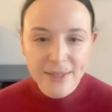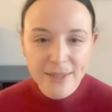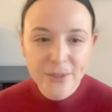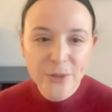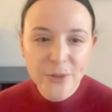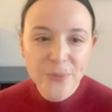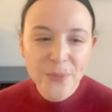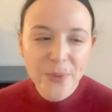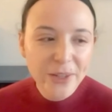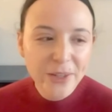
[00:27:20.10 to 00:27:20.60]

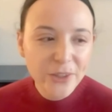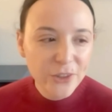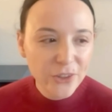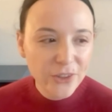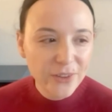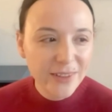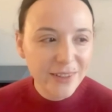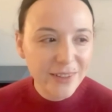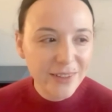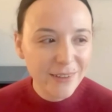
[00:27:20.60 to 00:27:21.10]
as you
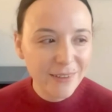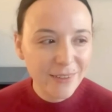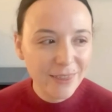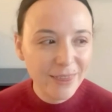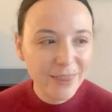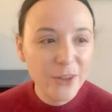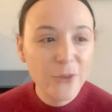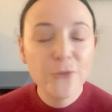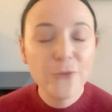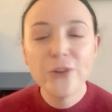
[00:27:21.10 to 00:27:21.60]
mentioned,
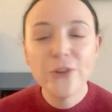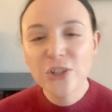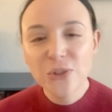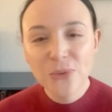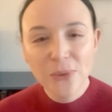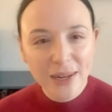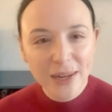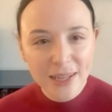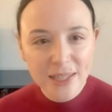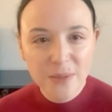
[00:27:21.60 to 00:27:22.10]
the
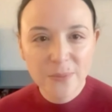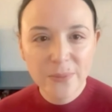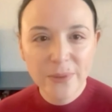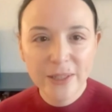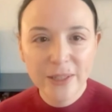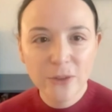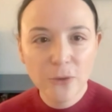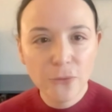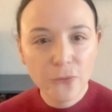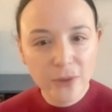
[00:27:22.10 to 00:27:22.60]
visual
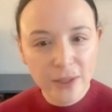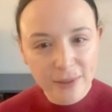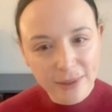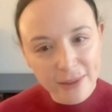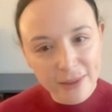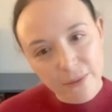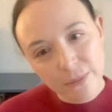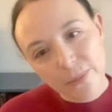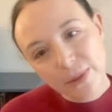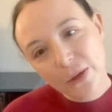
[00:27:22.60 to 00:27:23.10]
aspect of it
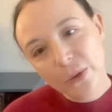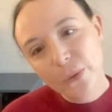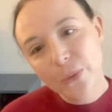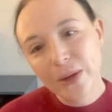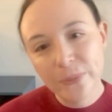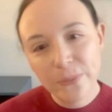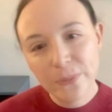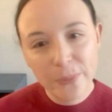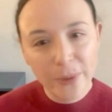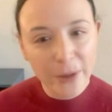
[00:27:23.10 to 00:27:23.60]
can be
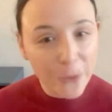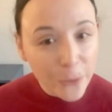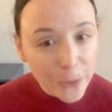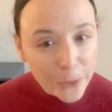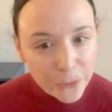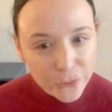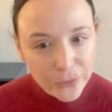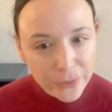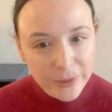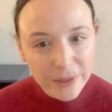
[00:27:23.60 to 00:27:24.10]
quite
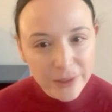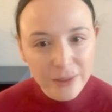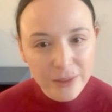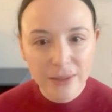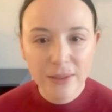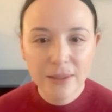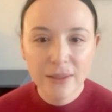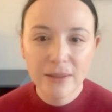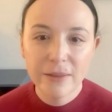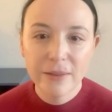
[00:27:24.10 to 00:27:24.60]
powerful,
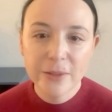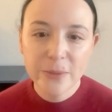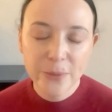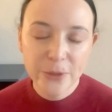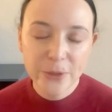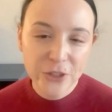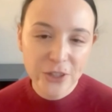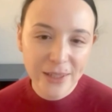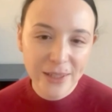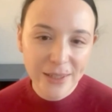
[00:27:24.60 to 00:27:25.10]

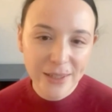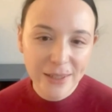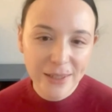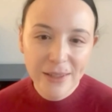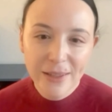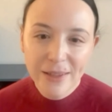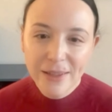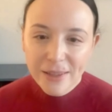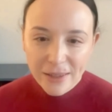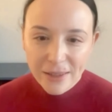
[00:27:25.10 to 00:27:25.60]
especially
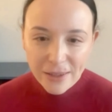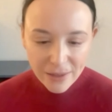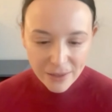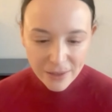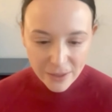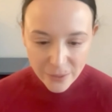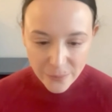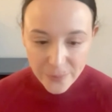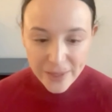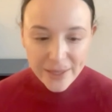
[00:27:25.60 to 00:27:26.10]

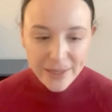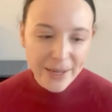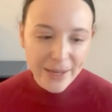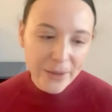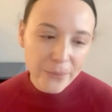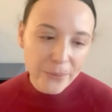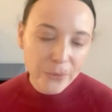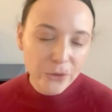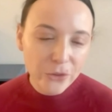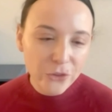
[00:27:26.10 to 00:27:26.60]
being
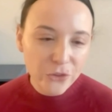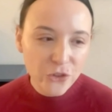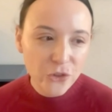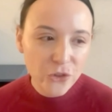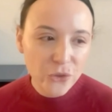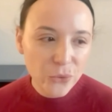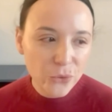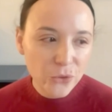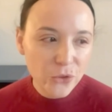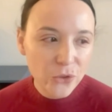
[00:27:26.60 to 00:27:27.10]
able
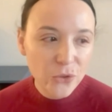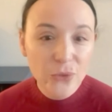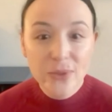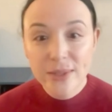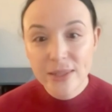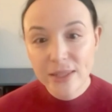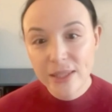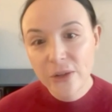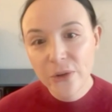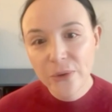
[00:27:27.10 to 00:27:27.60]
to
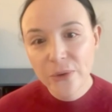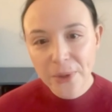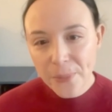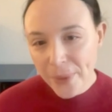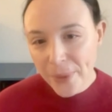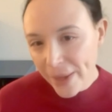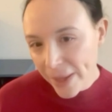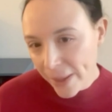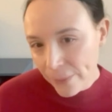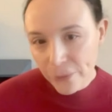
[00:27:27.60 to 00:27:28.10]
see on a
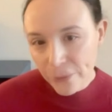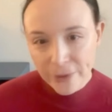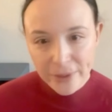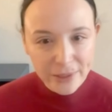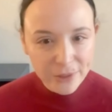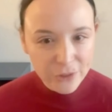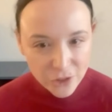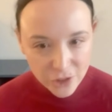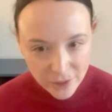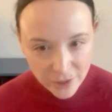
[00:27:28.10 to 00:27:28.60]
map or
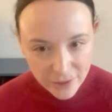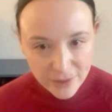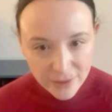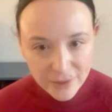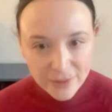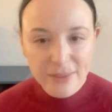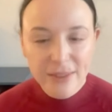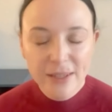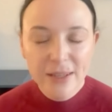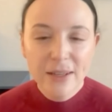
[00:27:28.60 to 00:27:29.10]
a
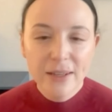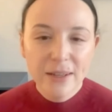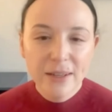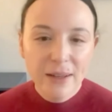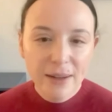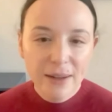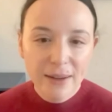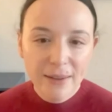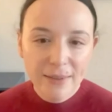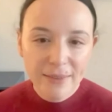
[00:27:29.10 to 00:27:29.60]
chart
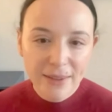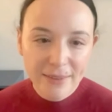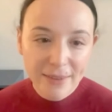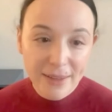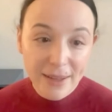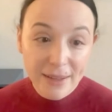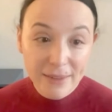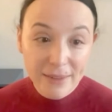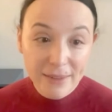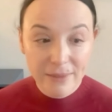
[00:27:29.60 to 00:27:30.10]
that
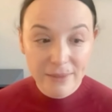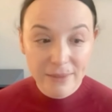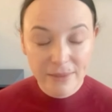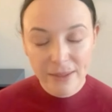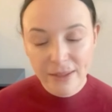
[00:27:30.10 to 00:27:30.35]
can